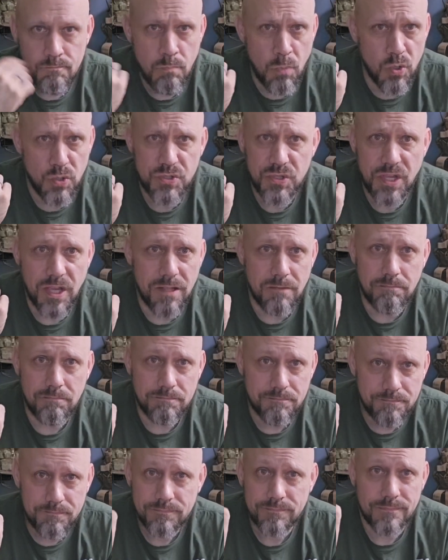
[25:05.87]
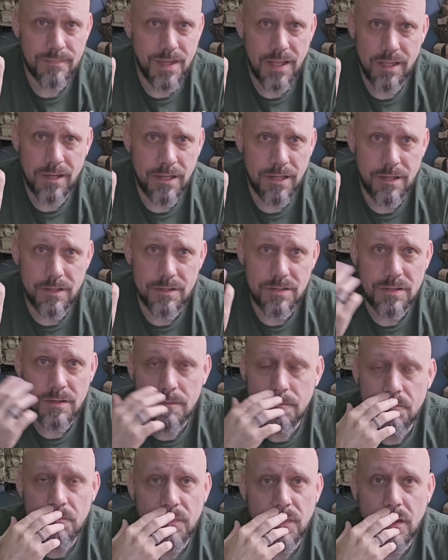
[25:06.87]
moleskin in his.
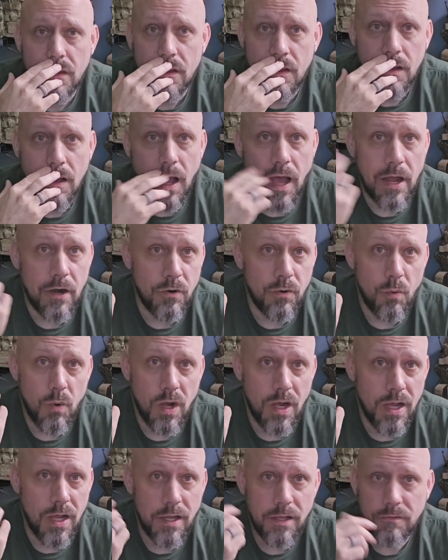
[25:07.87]
I don't know why.